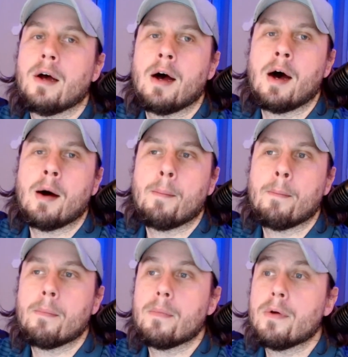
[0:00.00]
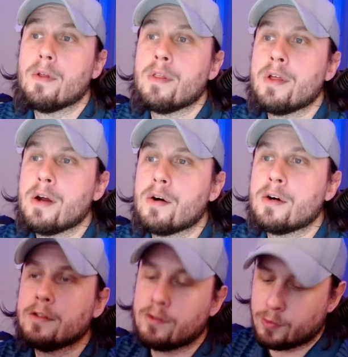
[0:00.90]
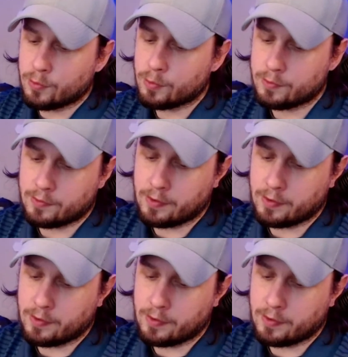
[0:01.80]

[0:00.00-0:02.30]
There are tools